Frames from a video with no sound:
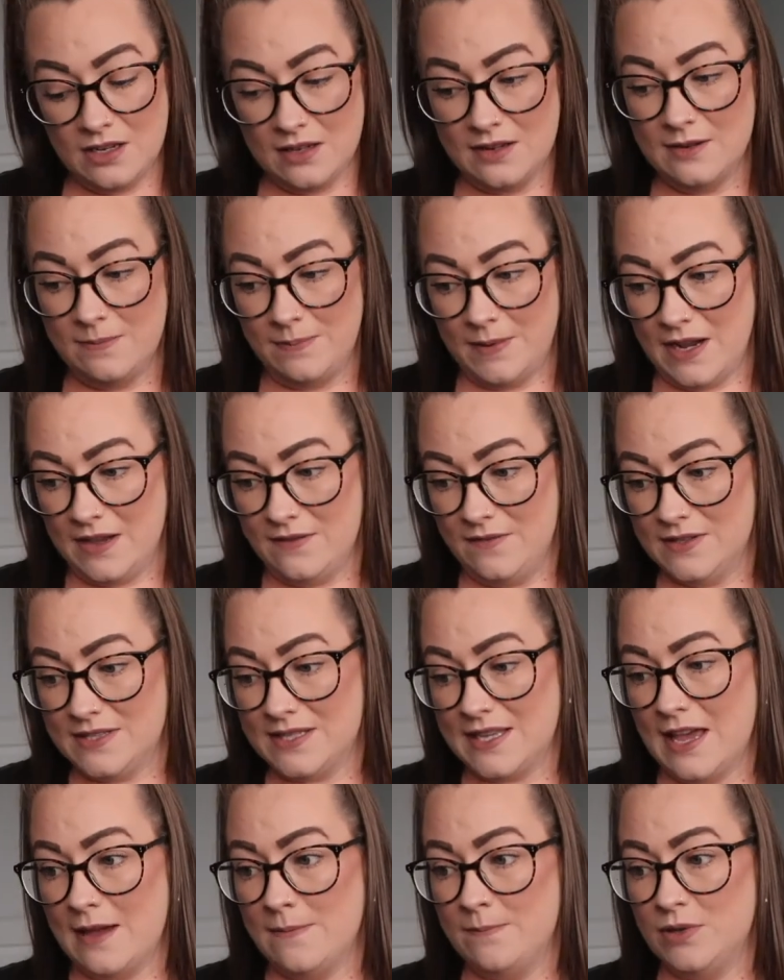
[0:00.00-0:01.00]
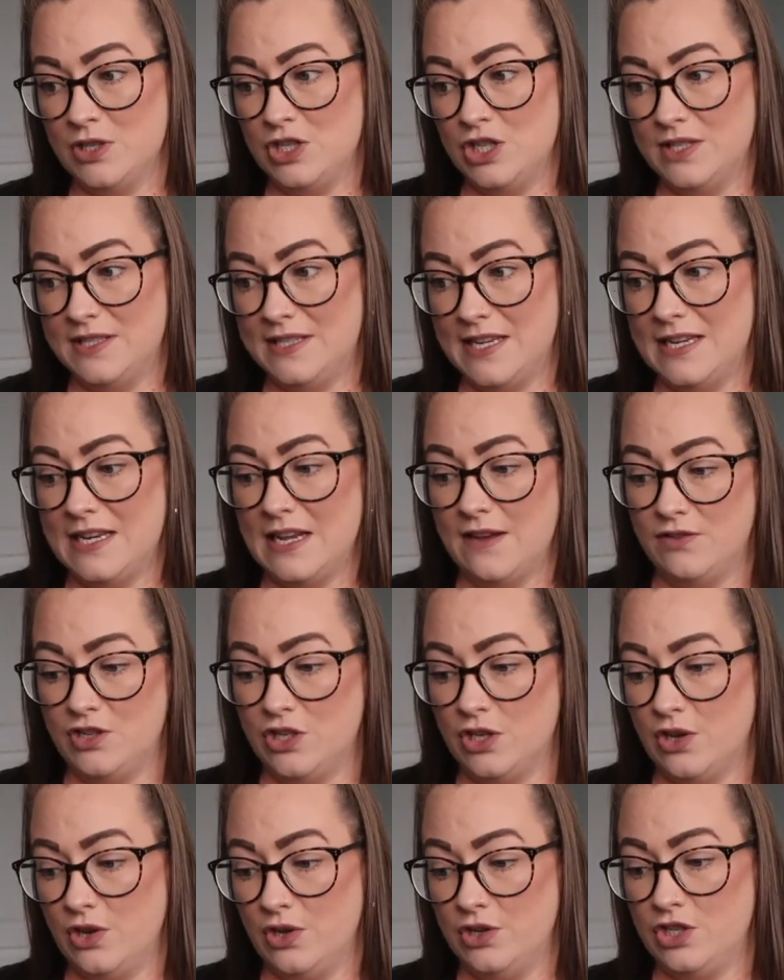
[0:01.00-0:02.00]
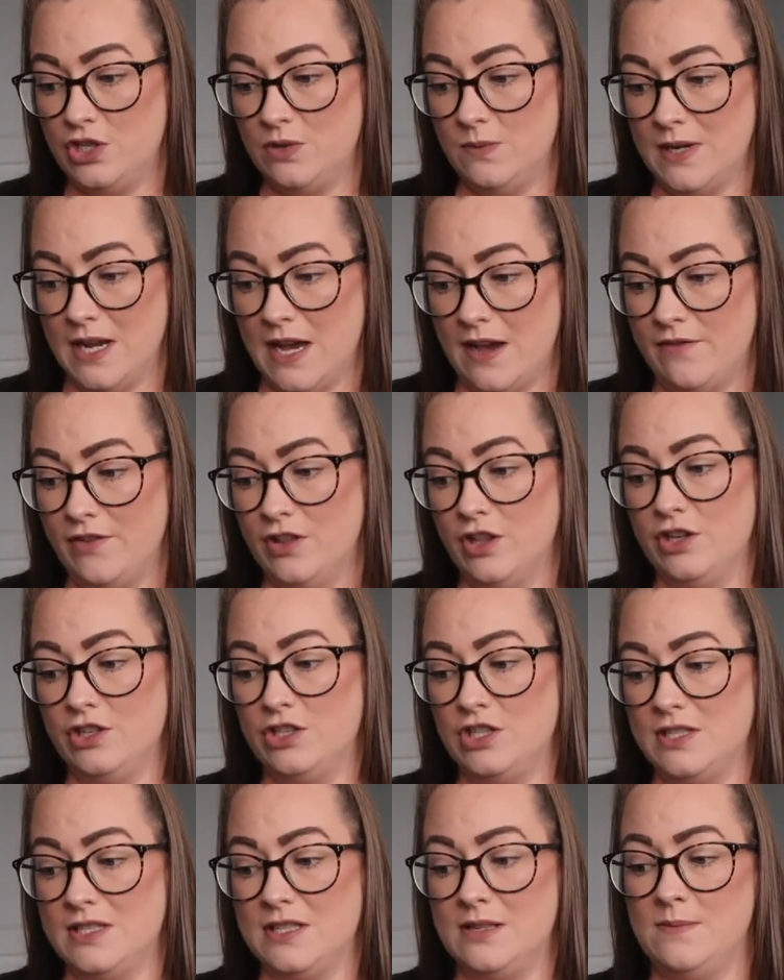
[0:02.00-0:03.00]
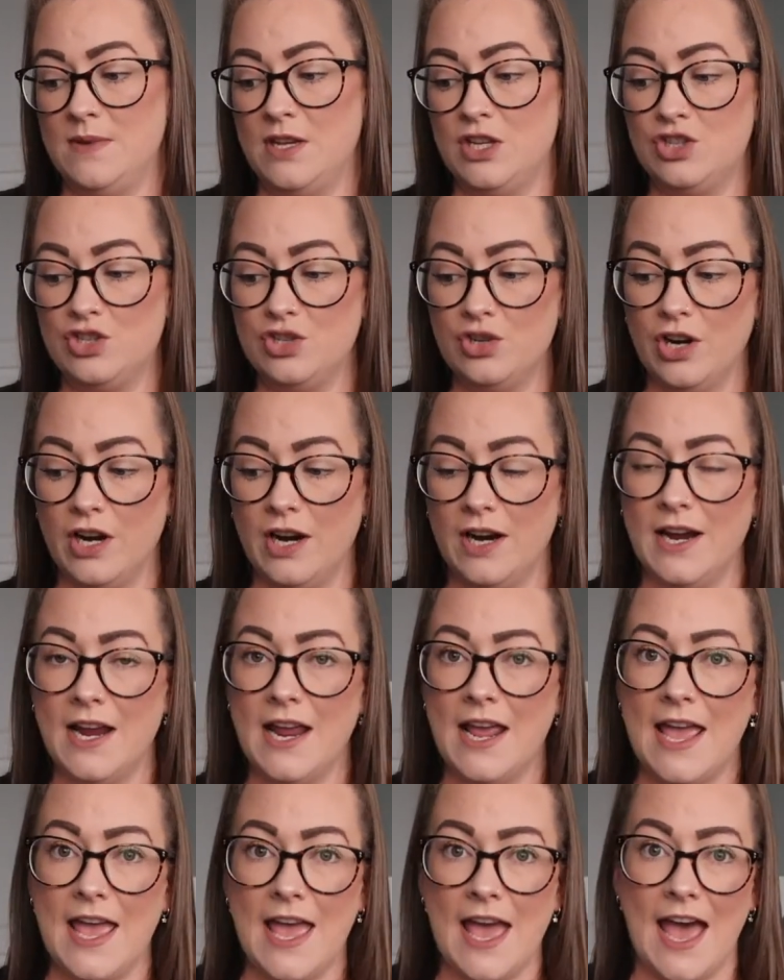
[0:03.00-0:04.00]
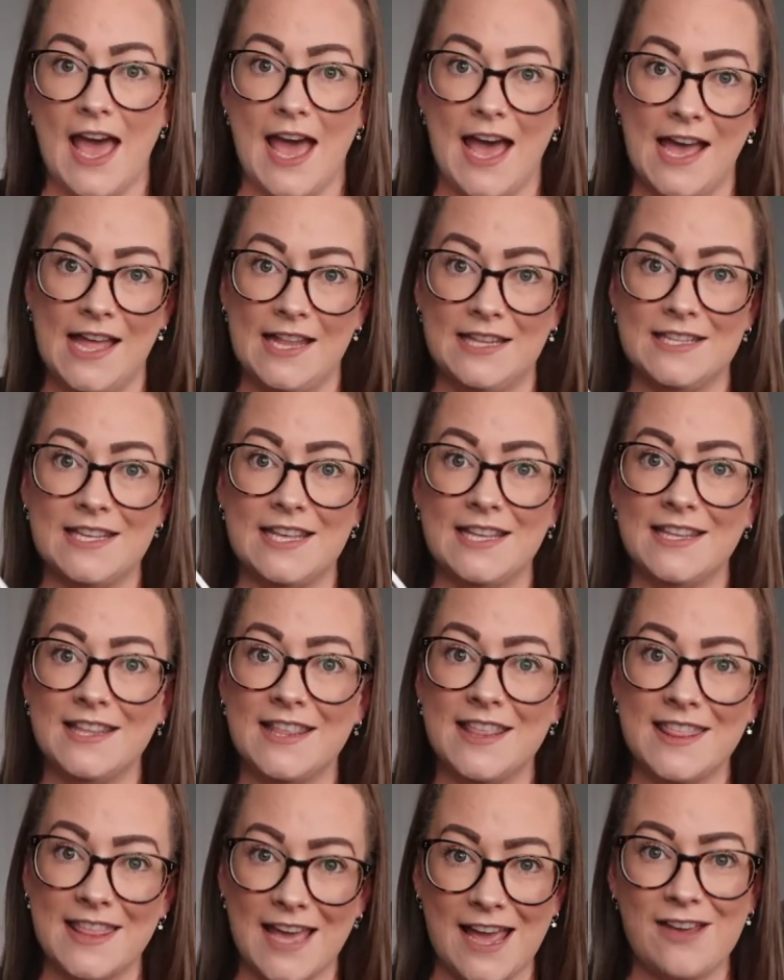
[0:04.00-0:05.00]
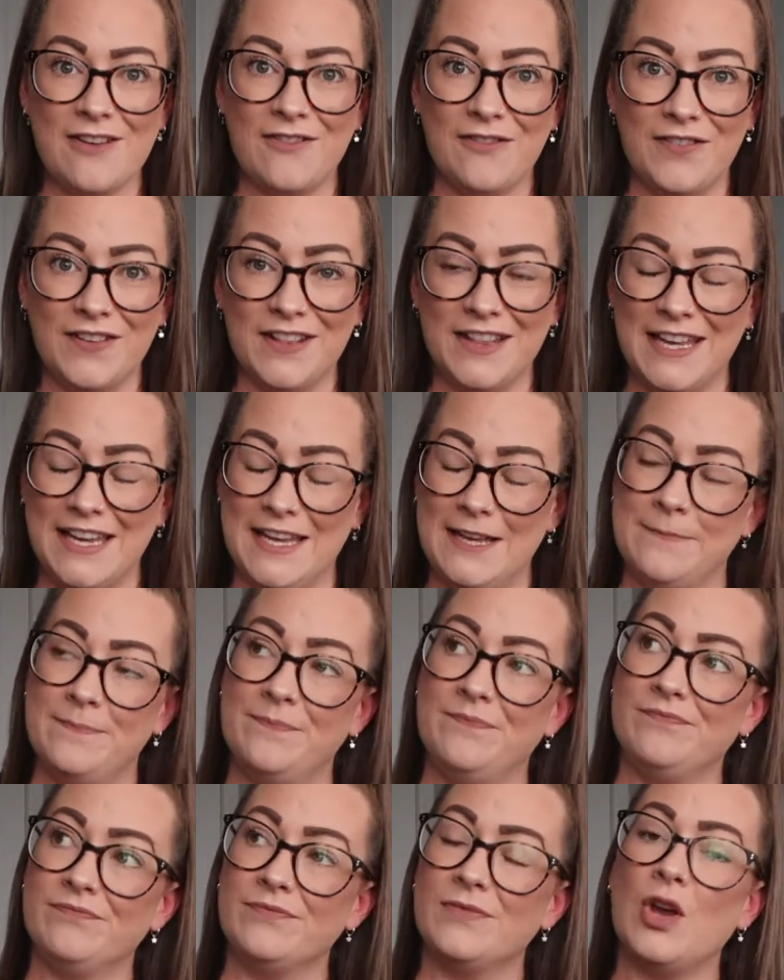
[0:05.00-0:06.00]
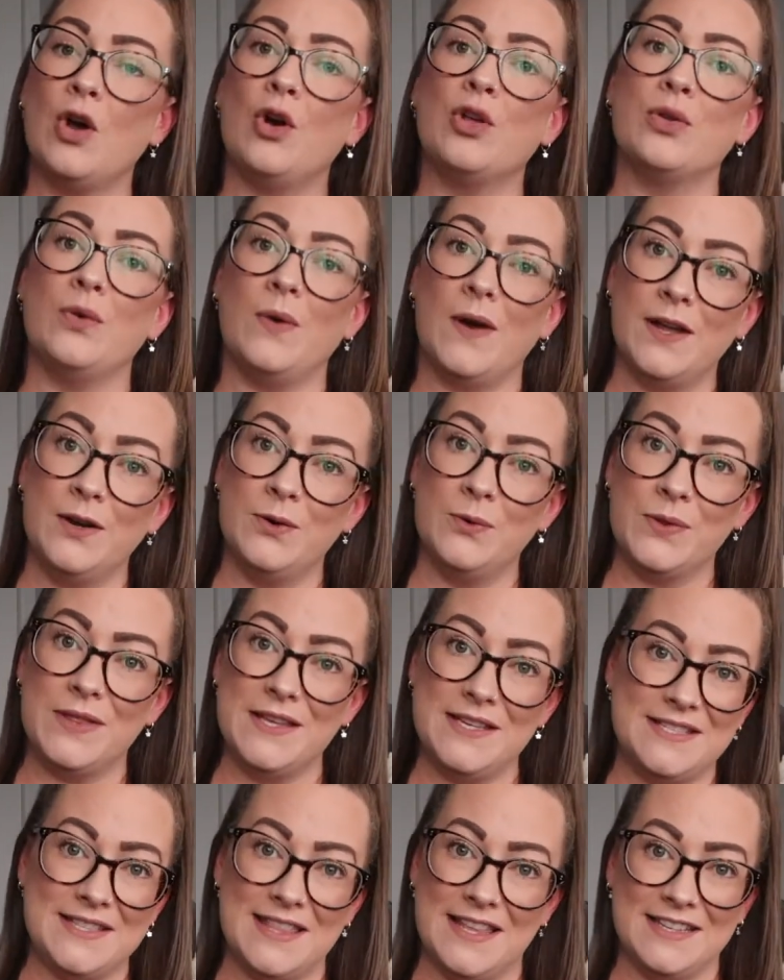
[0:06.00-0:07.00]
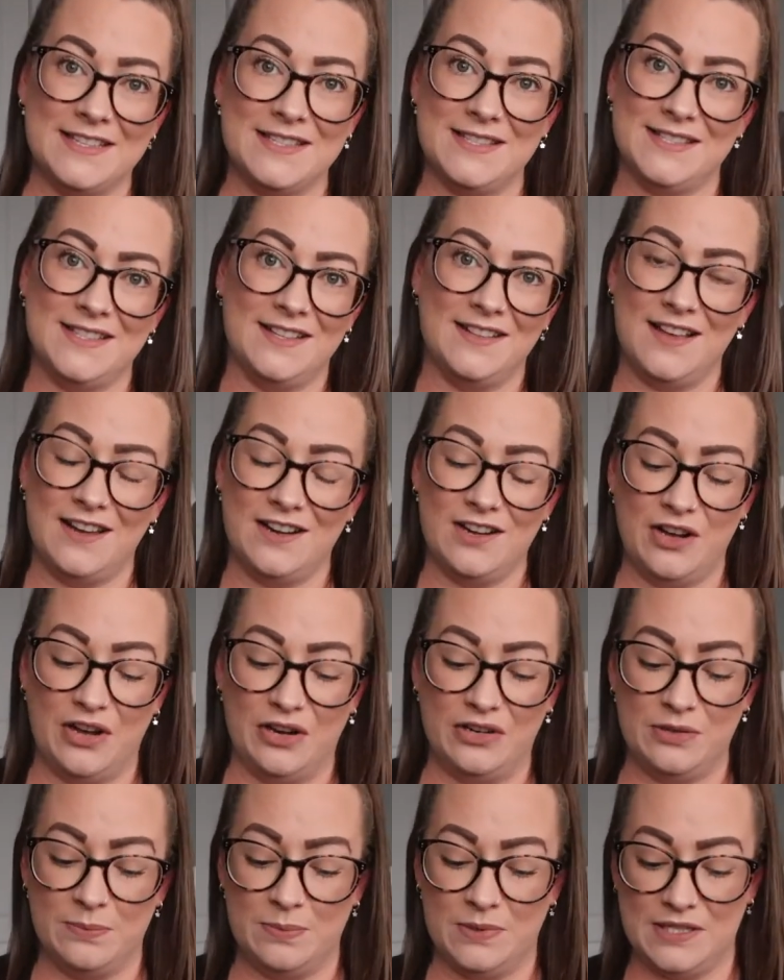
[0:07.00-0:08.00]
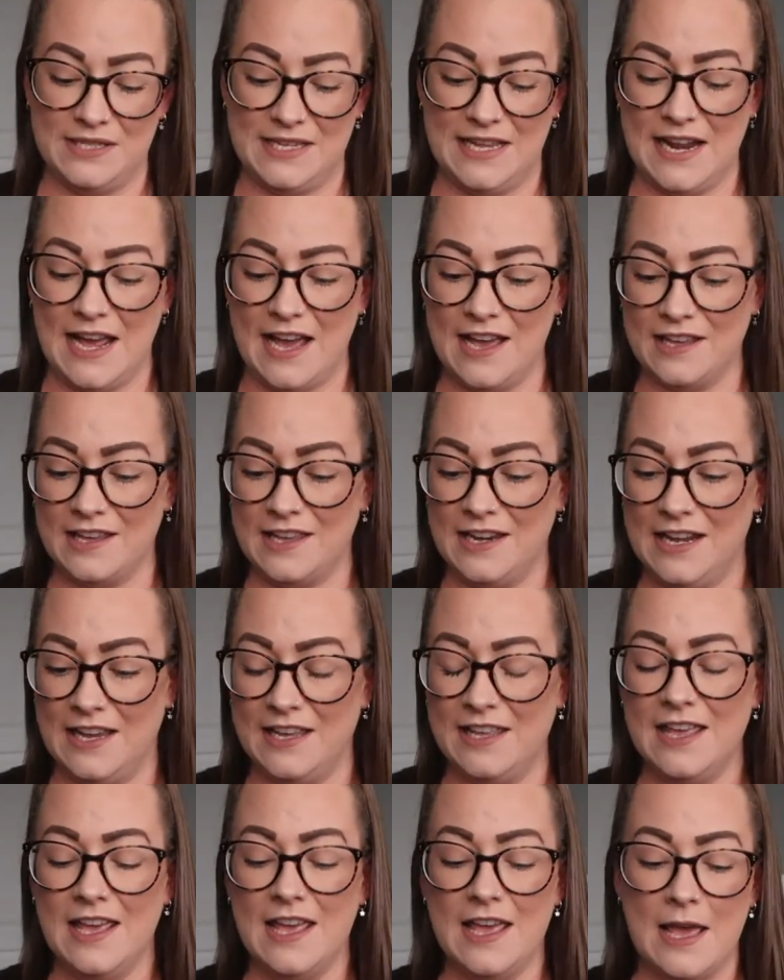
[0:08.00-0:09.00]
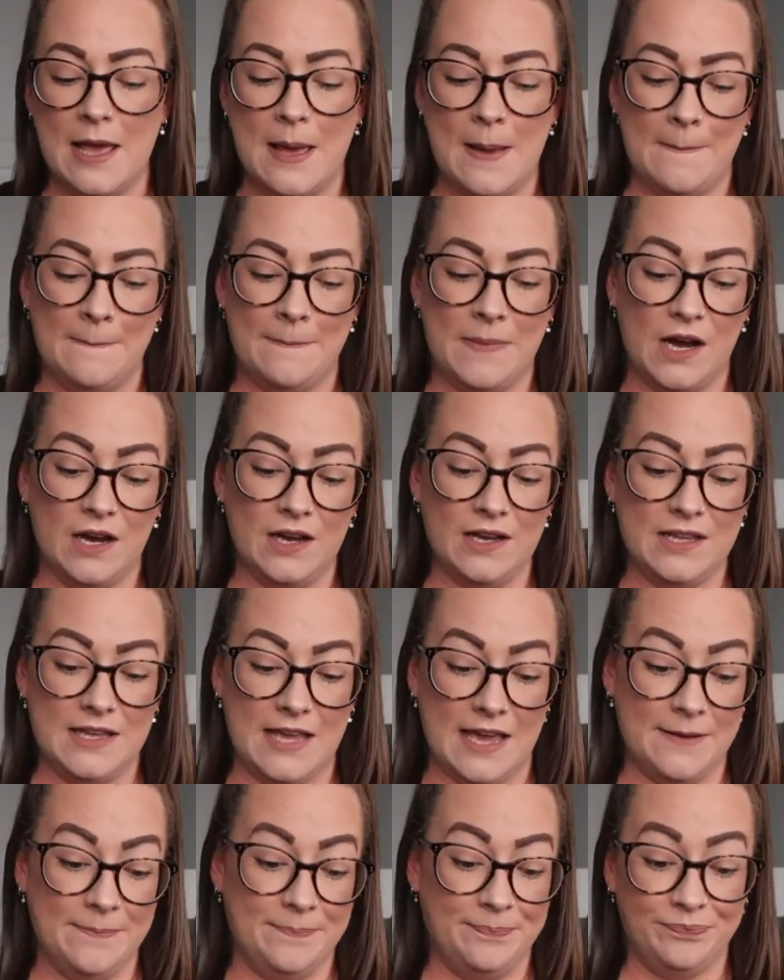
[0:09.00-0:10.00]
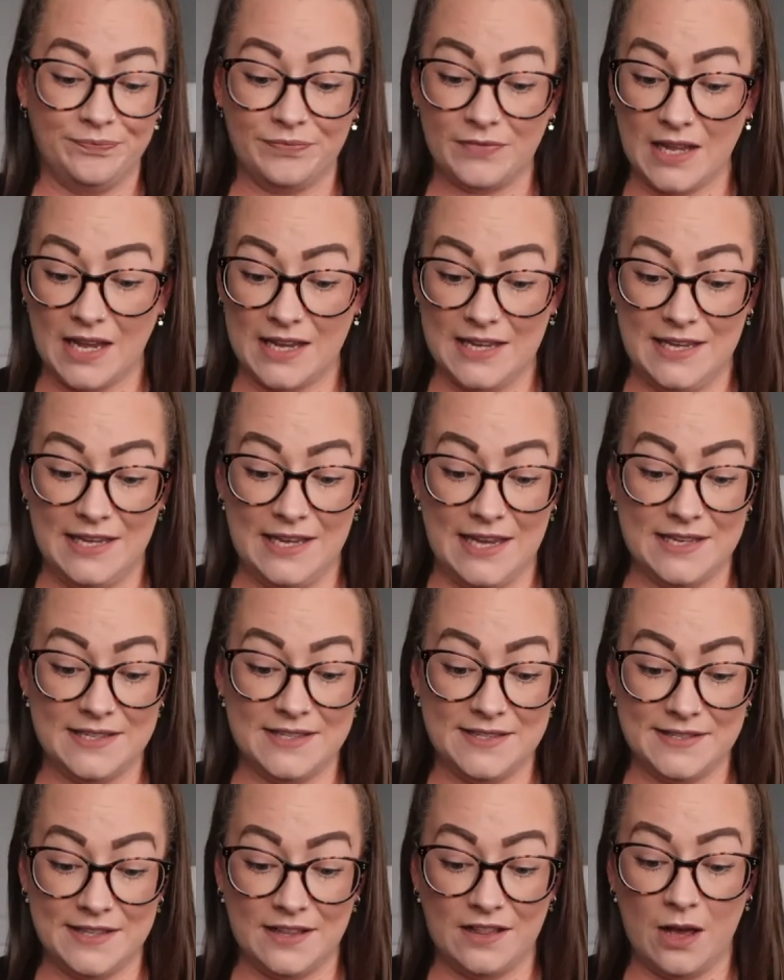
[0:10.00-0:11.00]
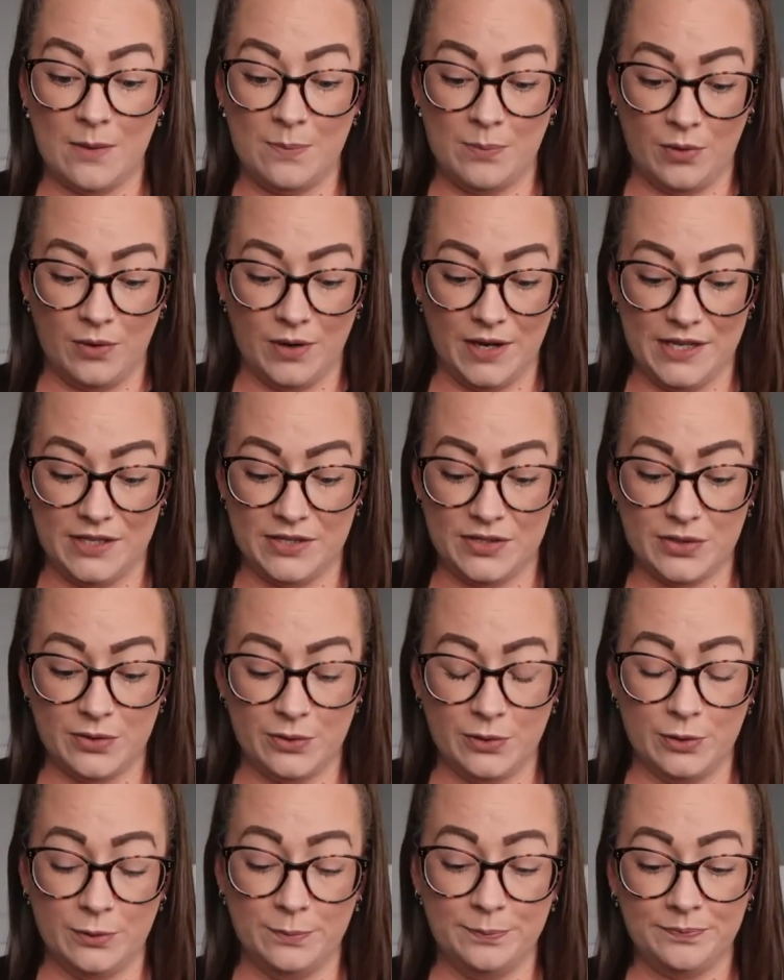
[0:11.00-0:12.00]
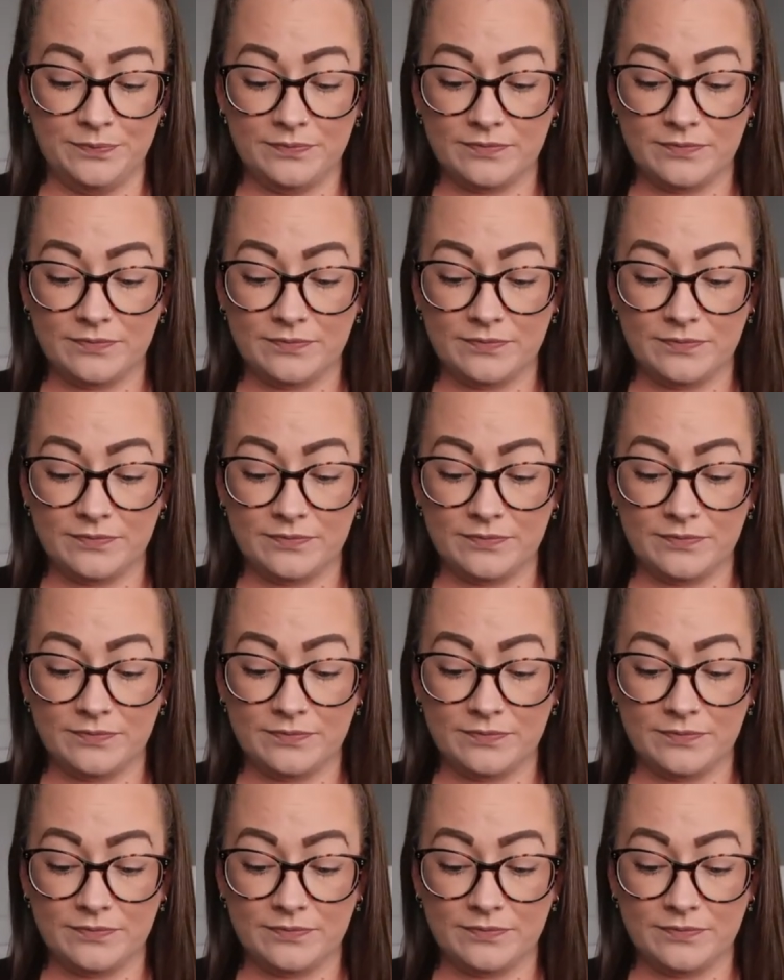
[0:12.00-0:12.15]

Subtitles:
done the private scan, but she said if she could, she would have a look just to make sure. And thankfully, although I know these things still aren't 100% accurate, but yeah, he is still a boy. So